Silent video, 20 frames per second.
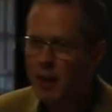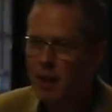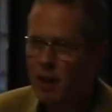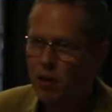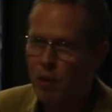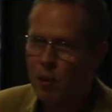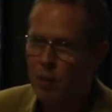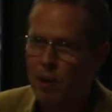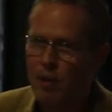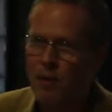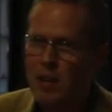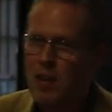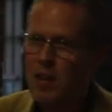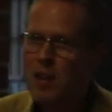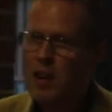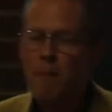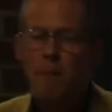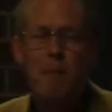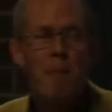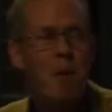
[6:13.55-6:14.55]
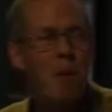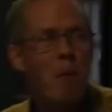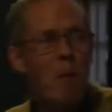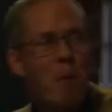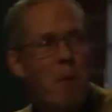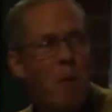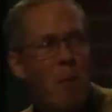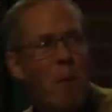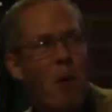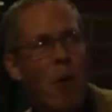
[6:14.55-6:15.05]
in normal life.
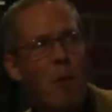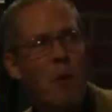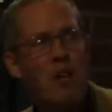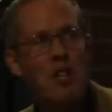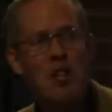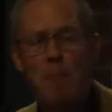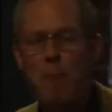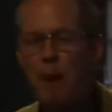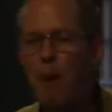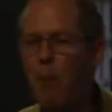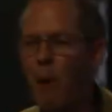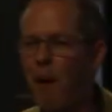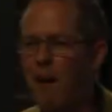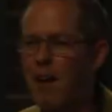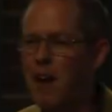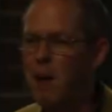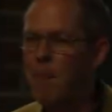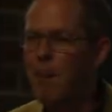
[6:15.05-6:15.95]
What we should be worried